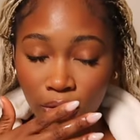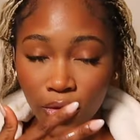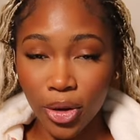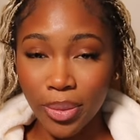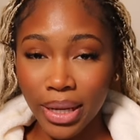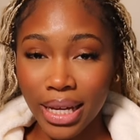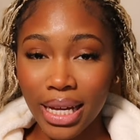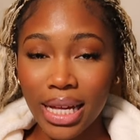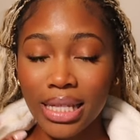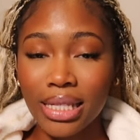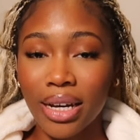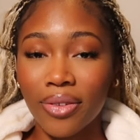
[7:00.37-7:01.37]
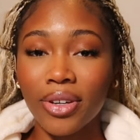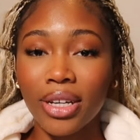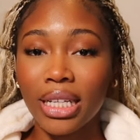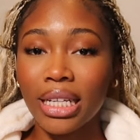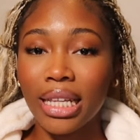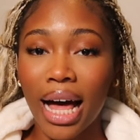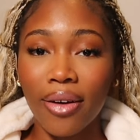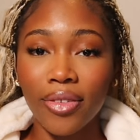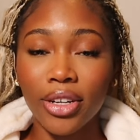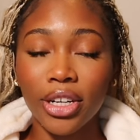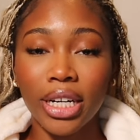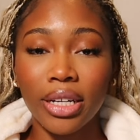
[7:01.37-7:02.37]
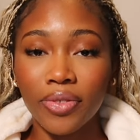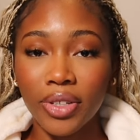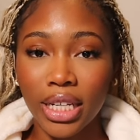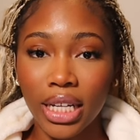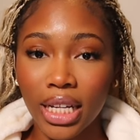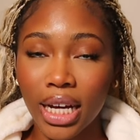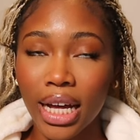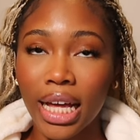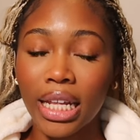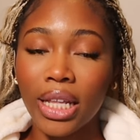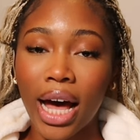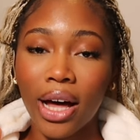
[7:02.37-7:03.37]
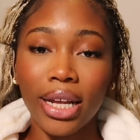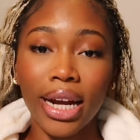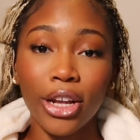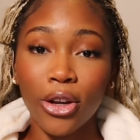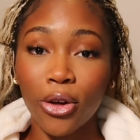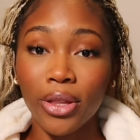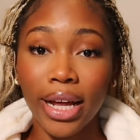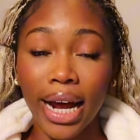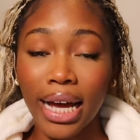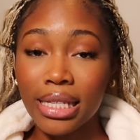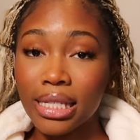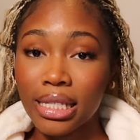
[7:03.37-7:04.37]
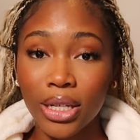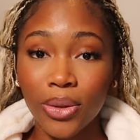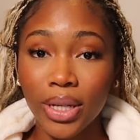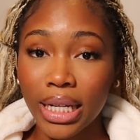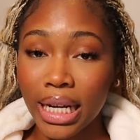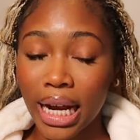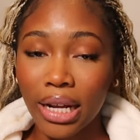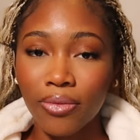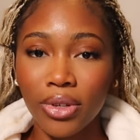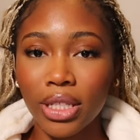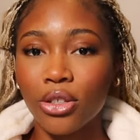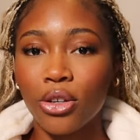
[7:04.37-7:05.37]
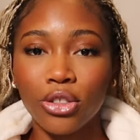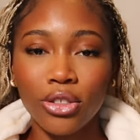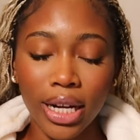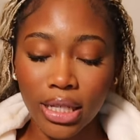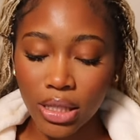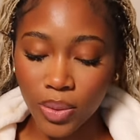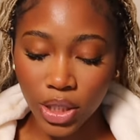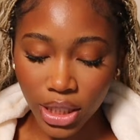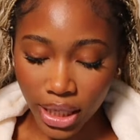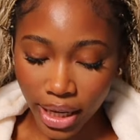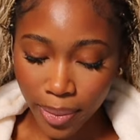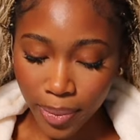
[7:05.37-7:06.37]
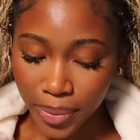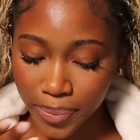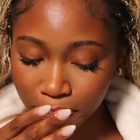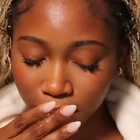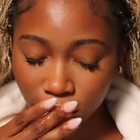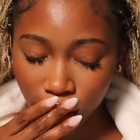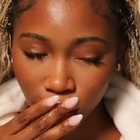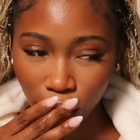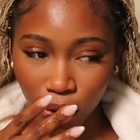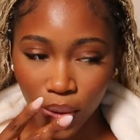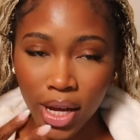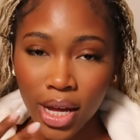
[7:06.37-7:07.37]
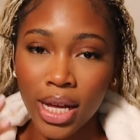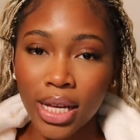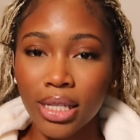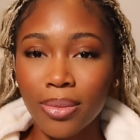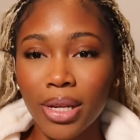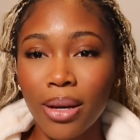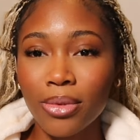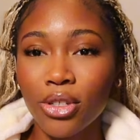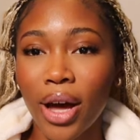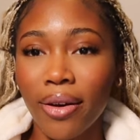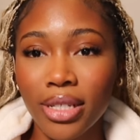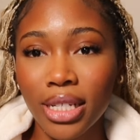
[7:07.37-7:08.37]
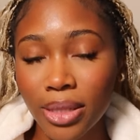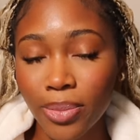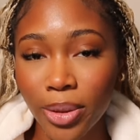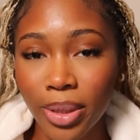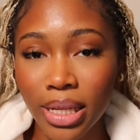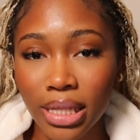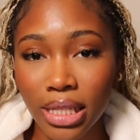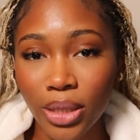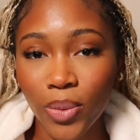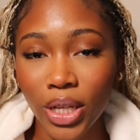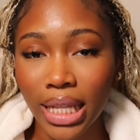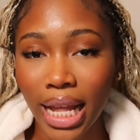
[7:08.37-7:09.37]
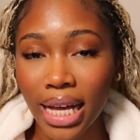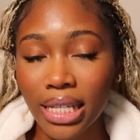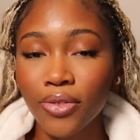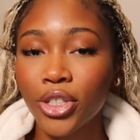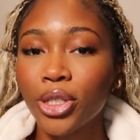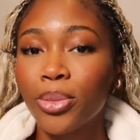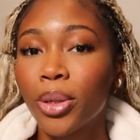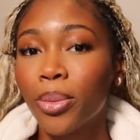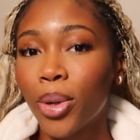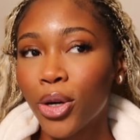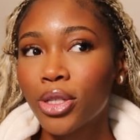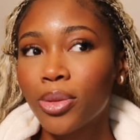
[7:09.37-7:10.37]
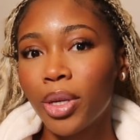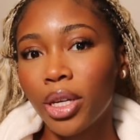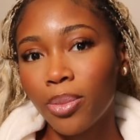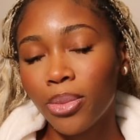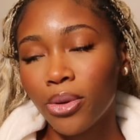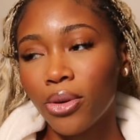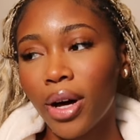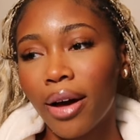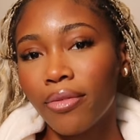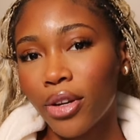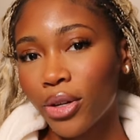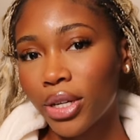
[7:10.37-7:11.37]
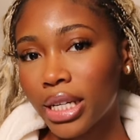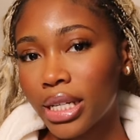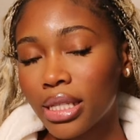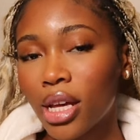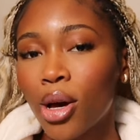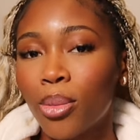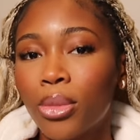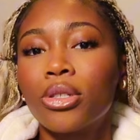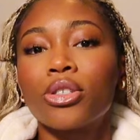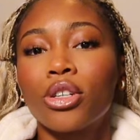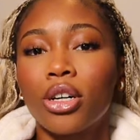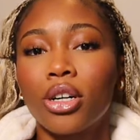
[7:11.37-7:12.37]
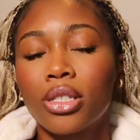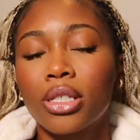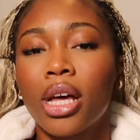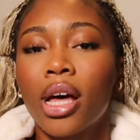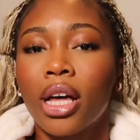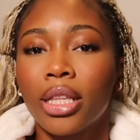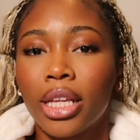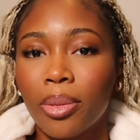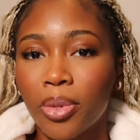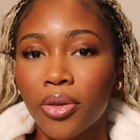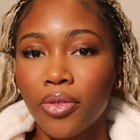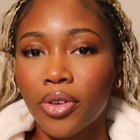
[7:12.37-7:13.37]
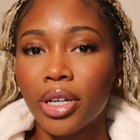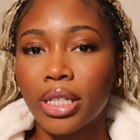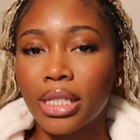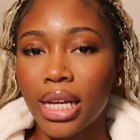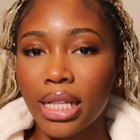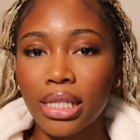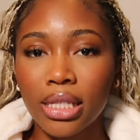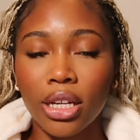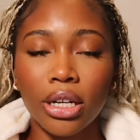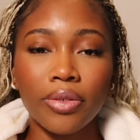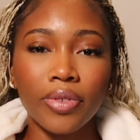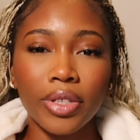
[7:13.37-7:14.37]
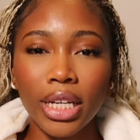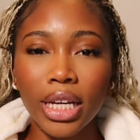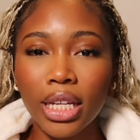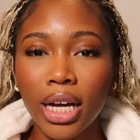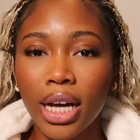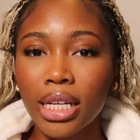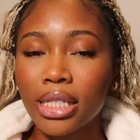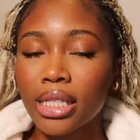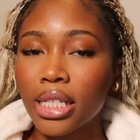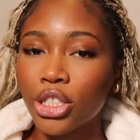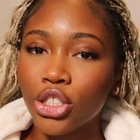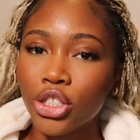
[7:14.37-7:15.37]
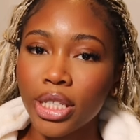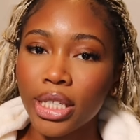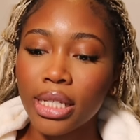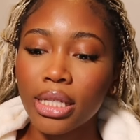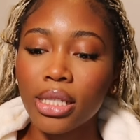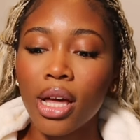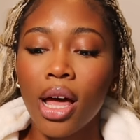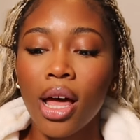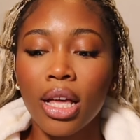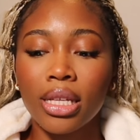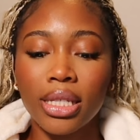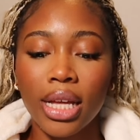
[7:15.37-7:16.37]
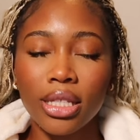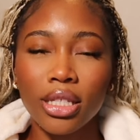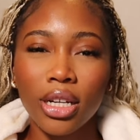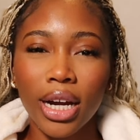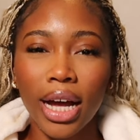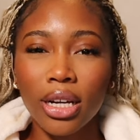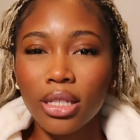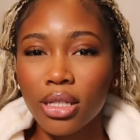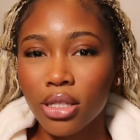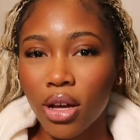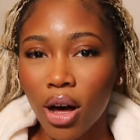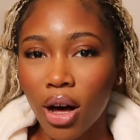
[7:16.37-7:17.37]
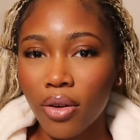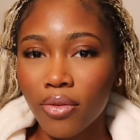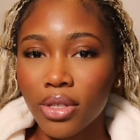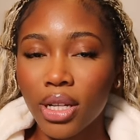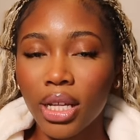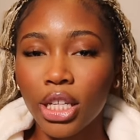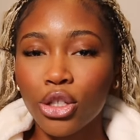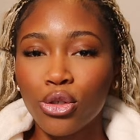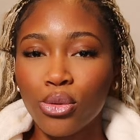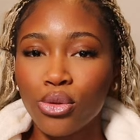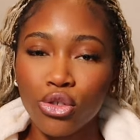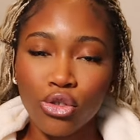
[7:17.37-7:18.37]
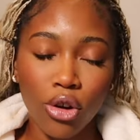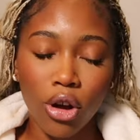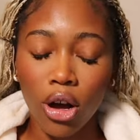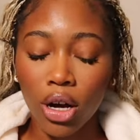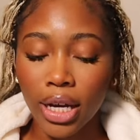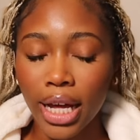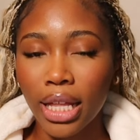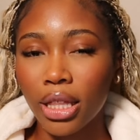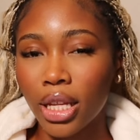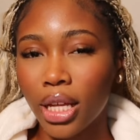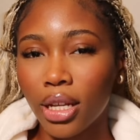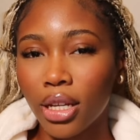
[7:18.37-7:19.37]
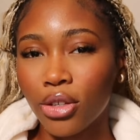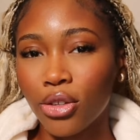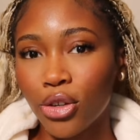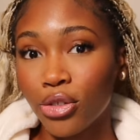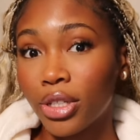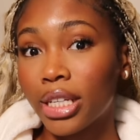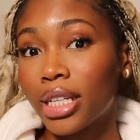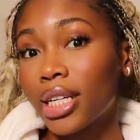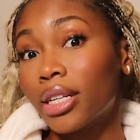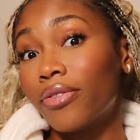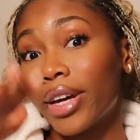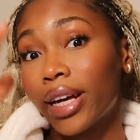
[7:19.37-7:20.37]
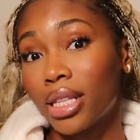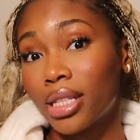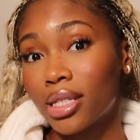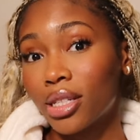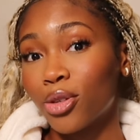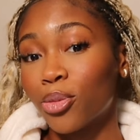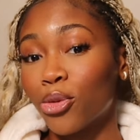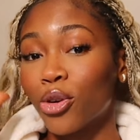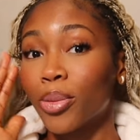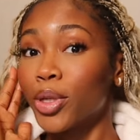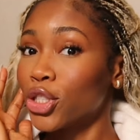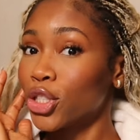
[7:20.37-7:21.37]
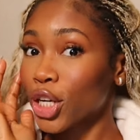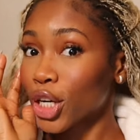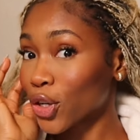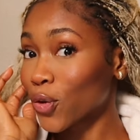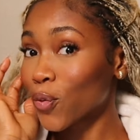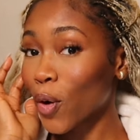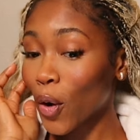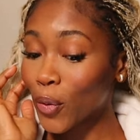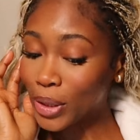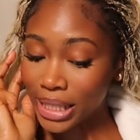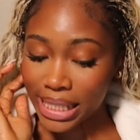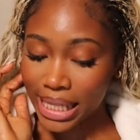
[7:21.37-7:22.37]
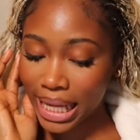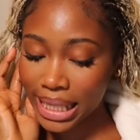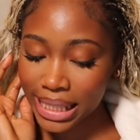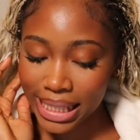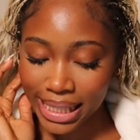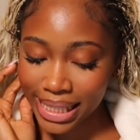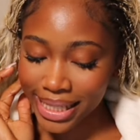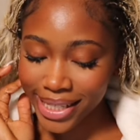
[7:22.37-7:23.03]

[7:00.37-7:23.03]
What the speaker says: For me, it's definitely lavender and vanilla, and now that I know that, I stick with it and I really don't try to switch it up. So sometimes you have to experiment and see what lasts for you, but most people, I've noticed, most girls, they prefer scents that are vanilla, citrus, scents that are kind of soft, nothing too strong, and then, you know, you can advance to the more mature, grown scents.